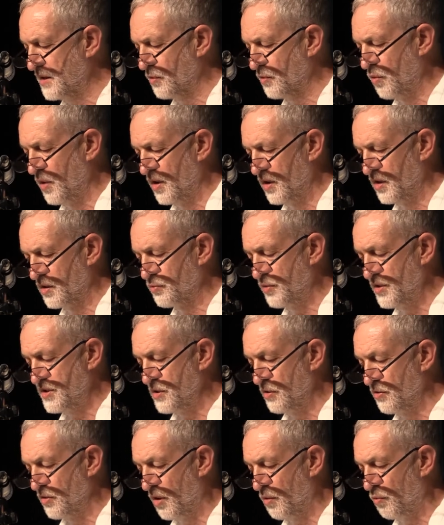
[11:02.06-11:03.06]
the world we
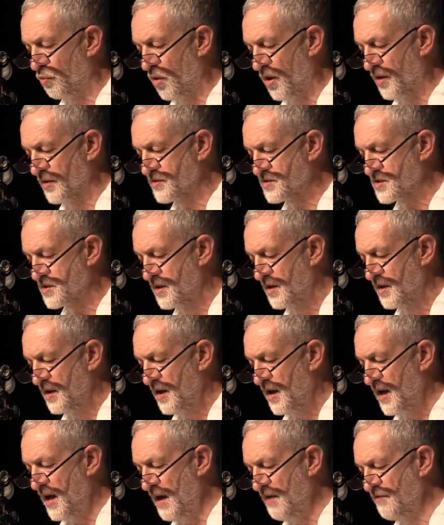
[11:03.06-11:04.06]
do not want,
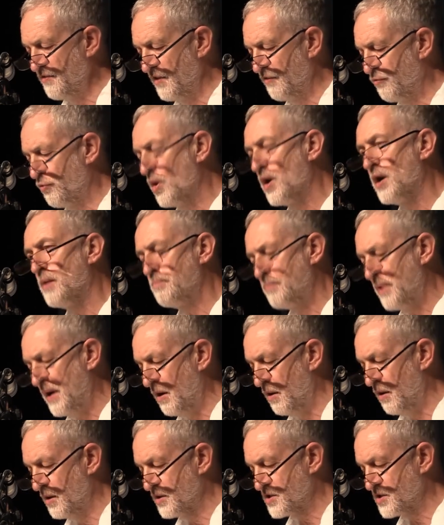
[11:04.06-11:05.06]
even if we are
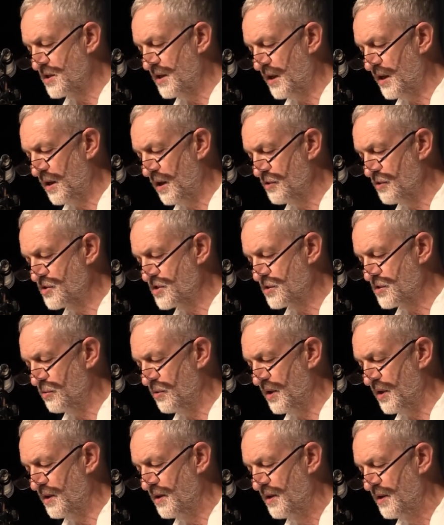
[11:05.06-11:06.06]
perilously close to
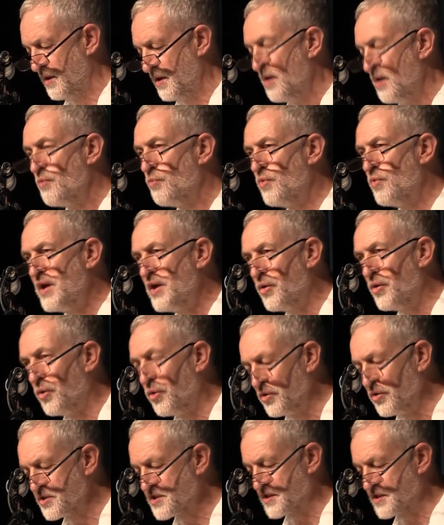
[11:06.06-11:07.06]
it. We
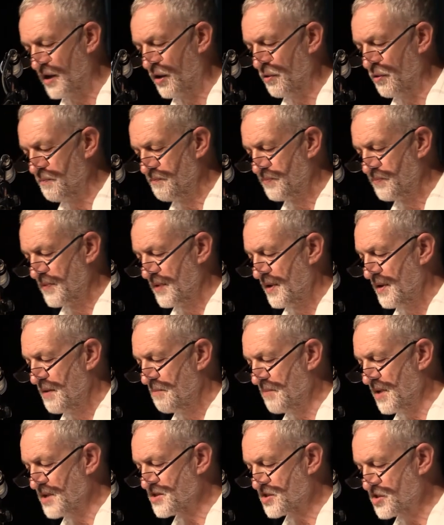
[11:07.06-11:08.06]
also
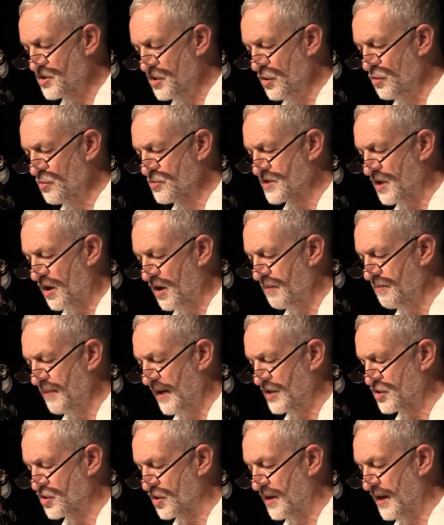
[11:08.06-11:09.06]
must use our
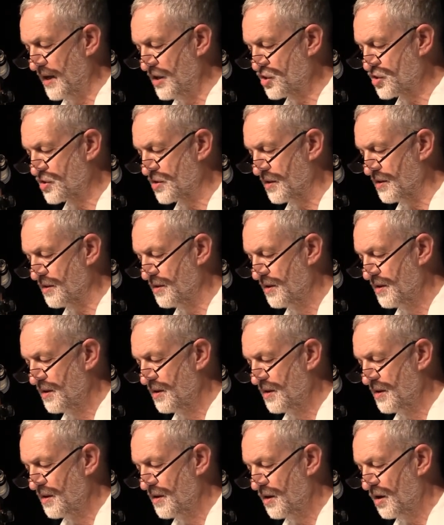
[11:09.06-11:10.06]
imagination
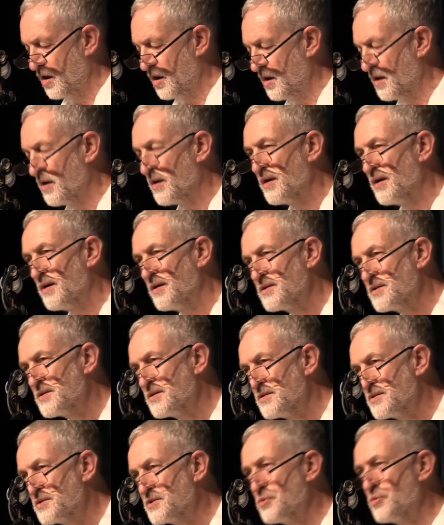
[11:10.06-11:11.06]

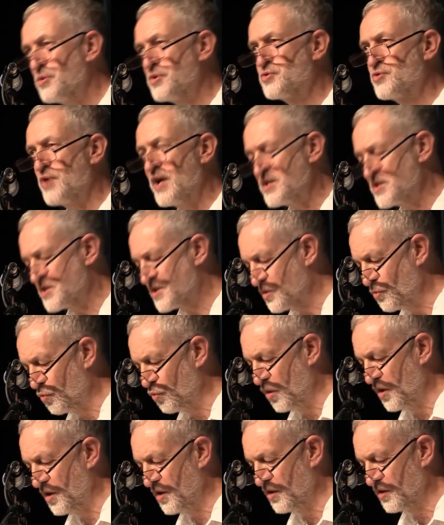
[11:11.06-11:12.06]
to address the
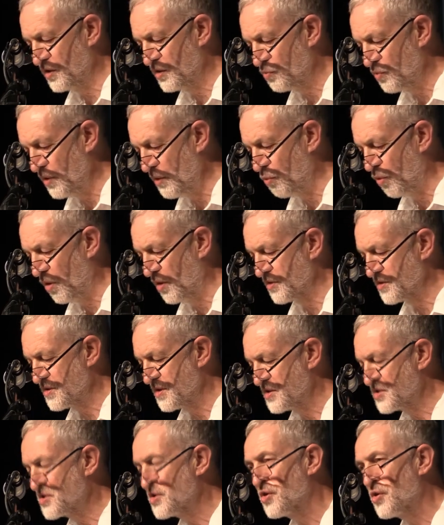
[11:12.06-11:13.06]
world we
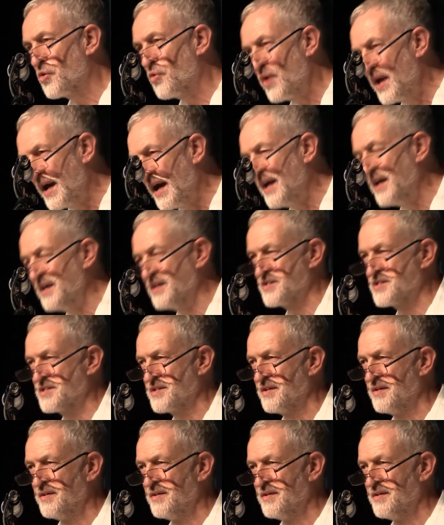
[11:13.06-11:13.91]
want to create.